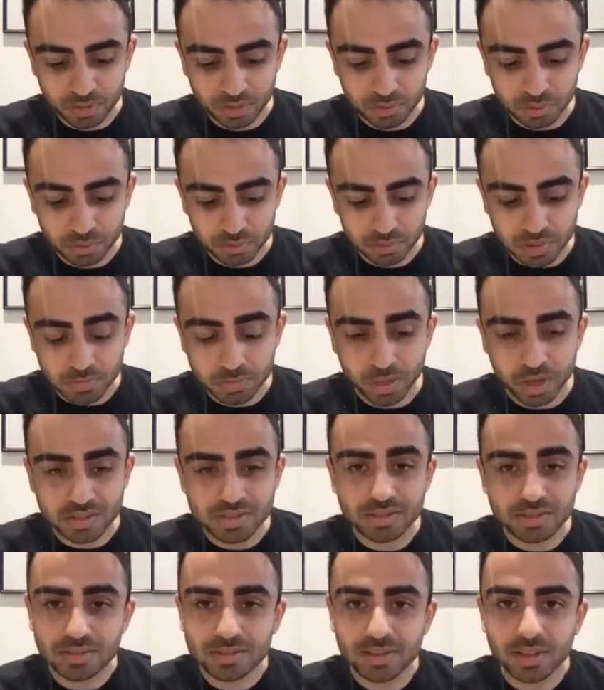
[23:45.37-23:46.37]

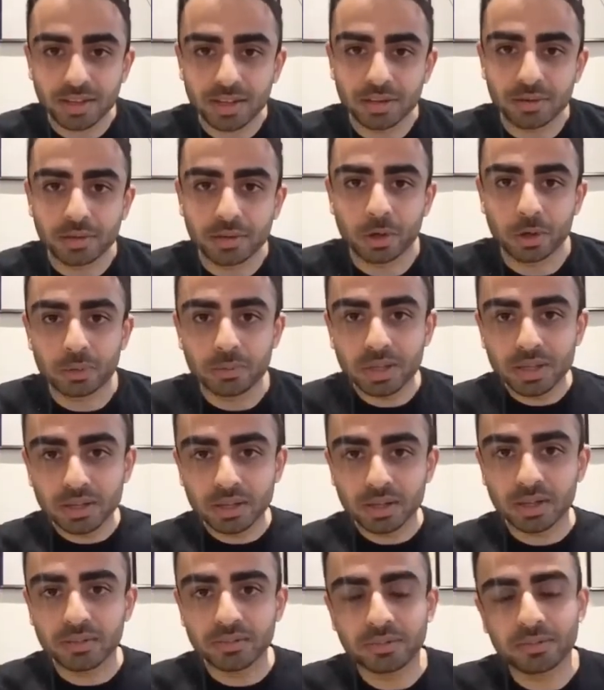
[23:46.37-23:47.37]
embracing the circular economy,
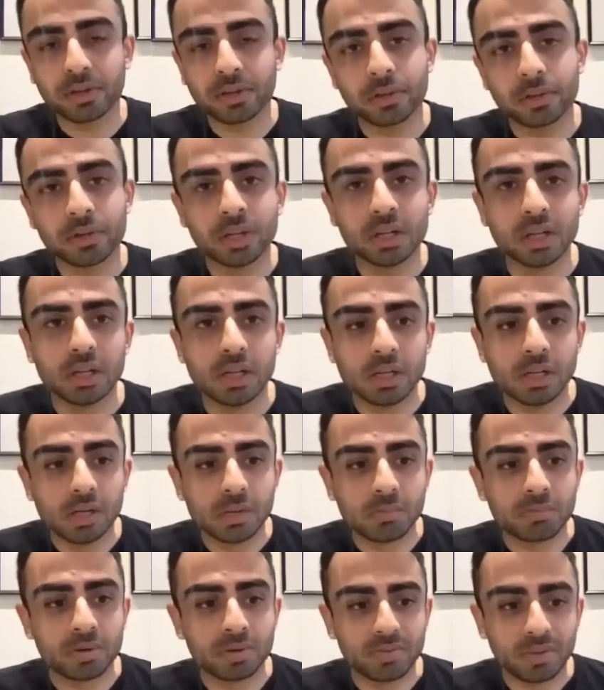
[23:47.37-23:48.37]
and so
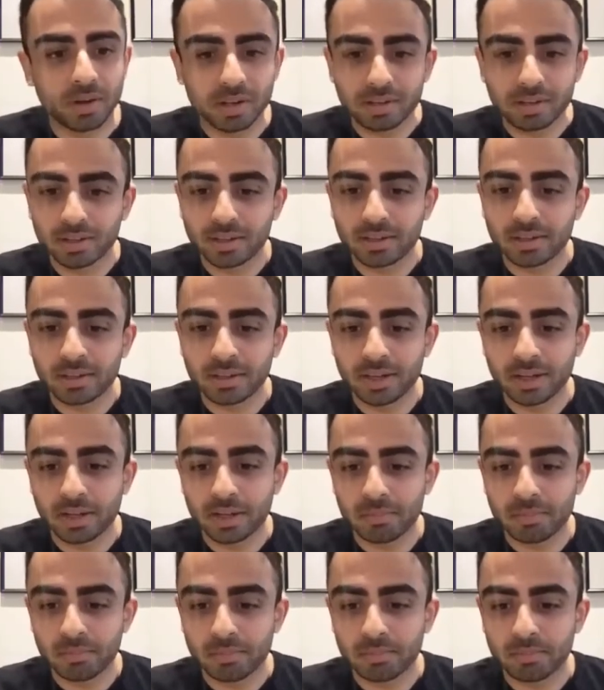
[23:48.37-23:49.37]

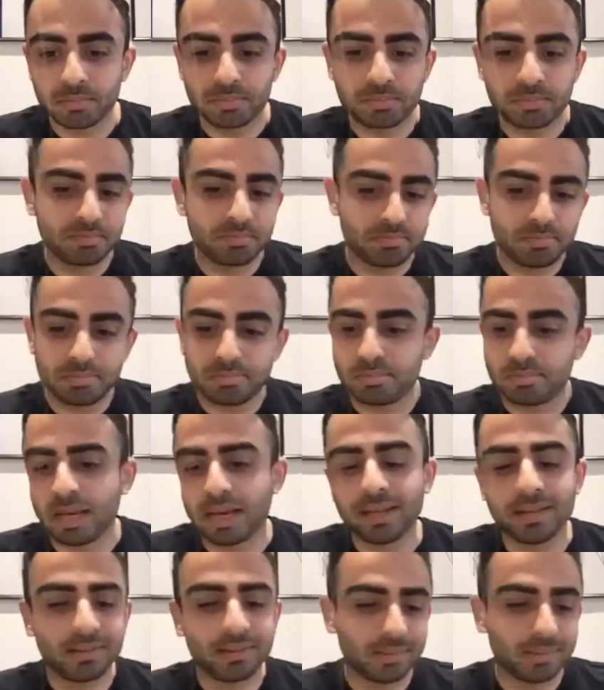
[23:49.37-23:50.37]
providing
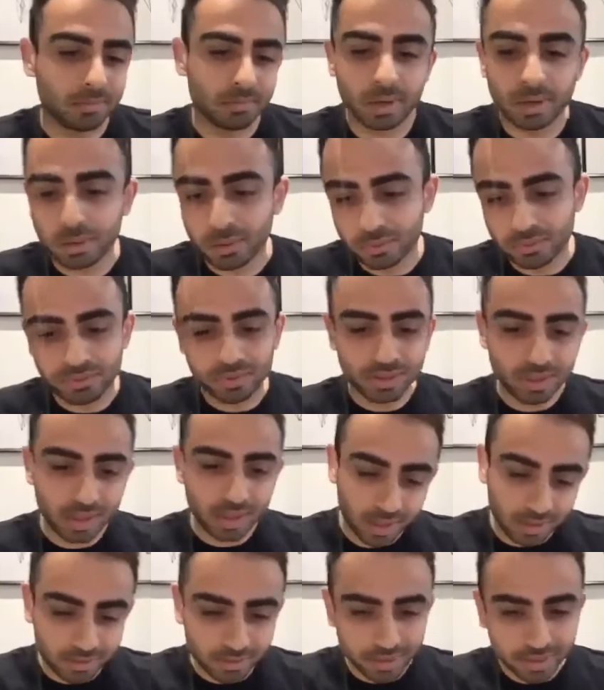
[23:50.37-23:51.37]
plates and bowls and
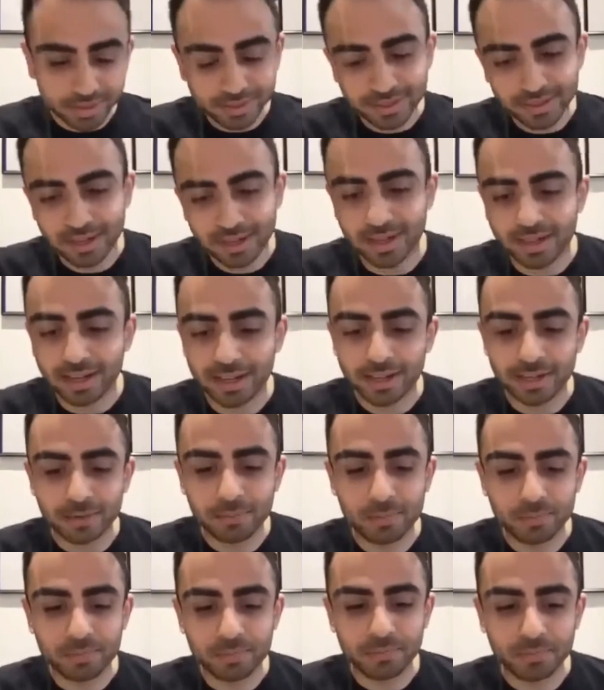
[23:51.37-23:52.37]
cutlery
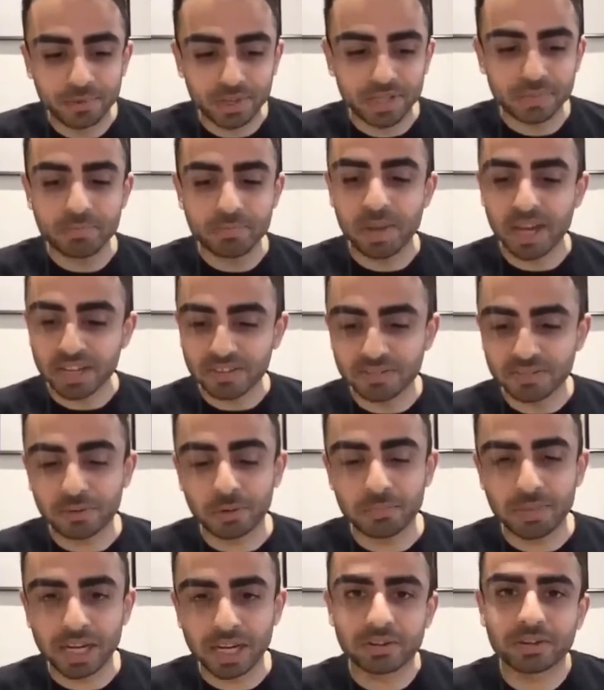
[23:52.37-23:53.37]
really made from
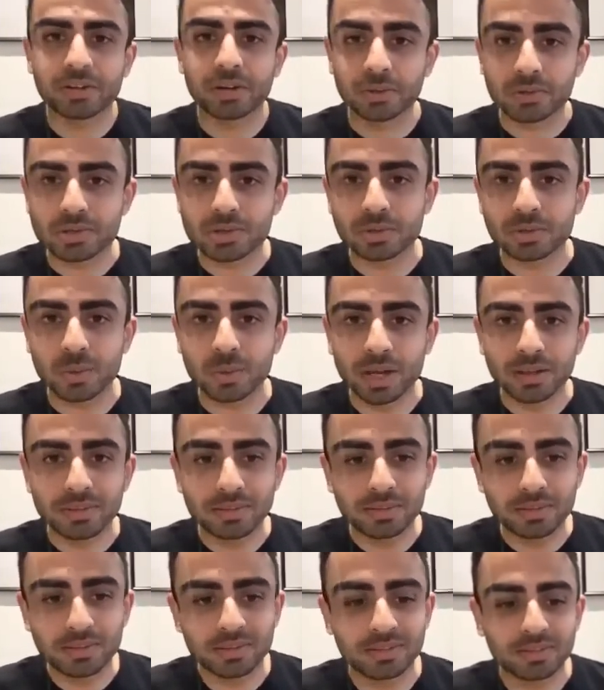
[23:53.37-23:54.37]
agricultural waste.
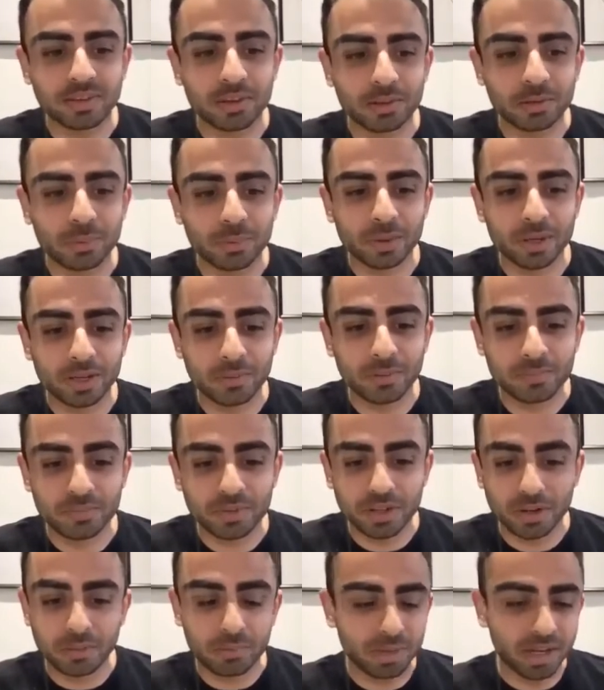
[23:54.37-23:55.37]
So
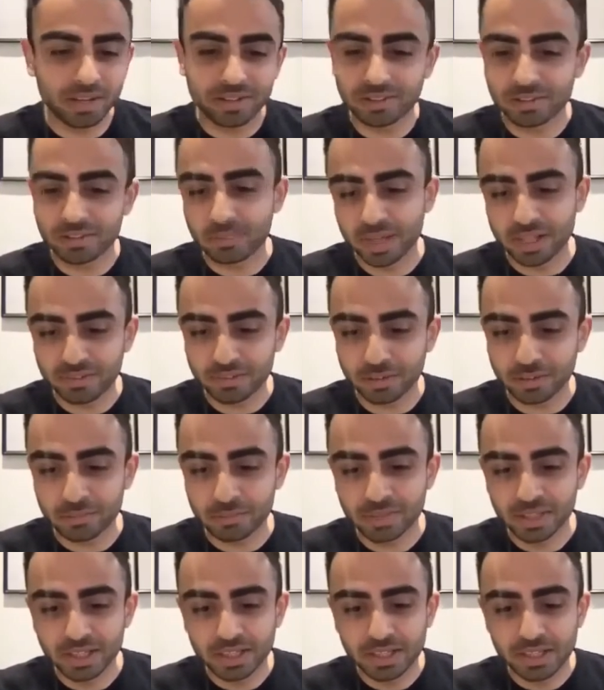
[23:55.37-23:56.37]
our plates are made from
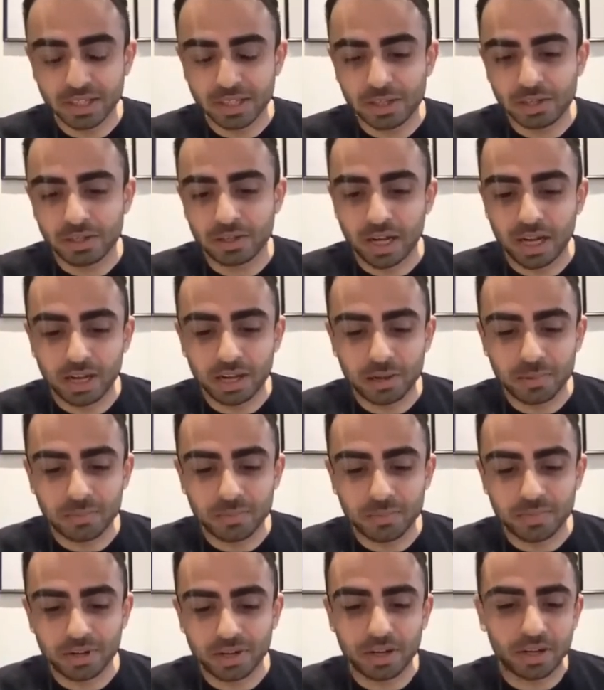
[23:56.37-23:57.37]

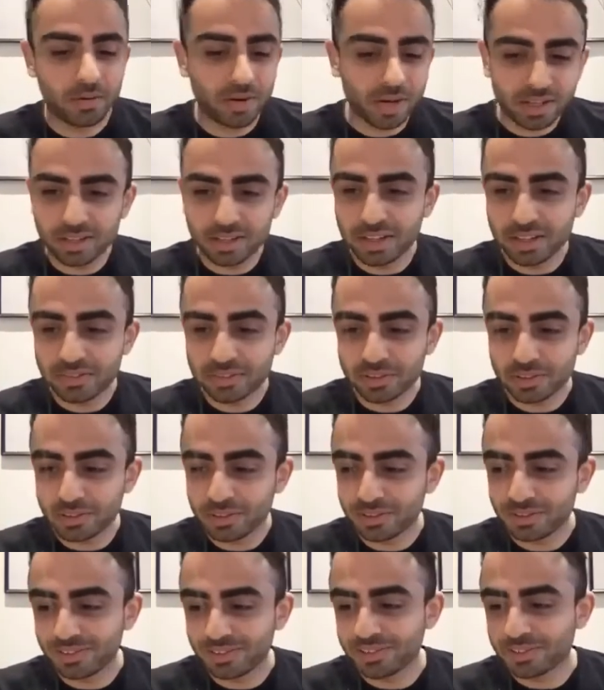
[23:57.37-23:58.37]
areca leaves, so
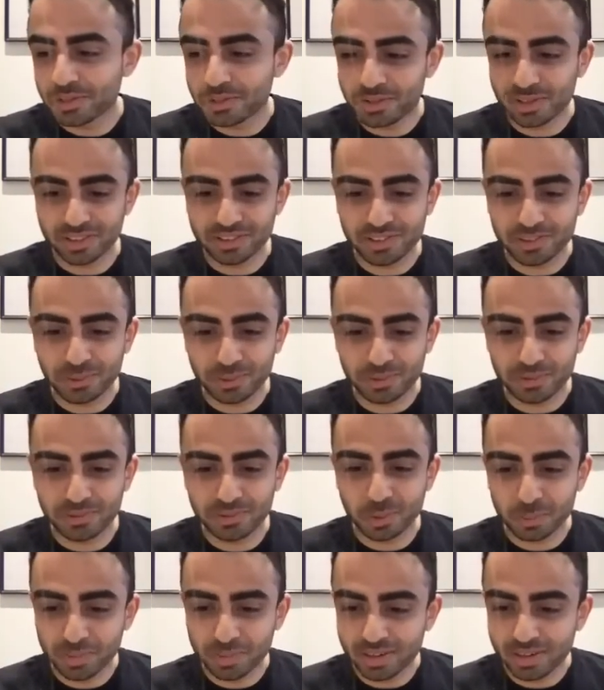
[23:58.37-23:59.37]
Gujarati called
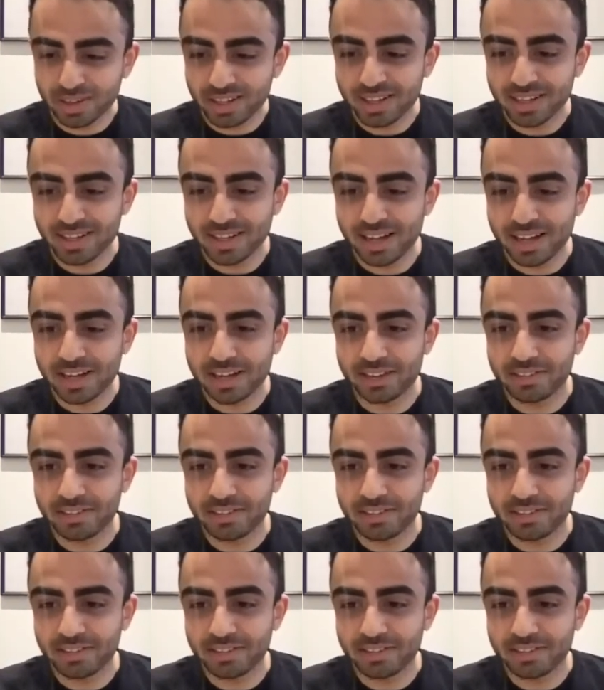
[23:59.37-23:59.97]
sobari, the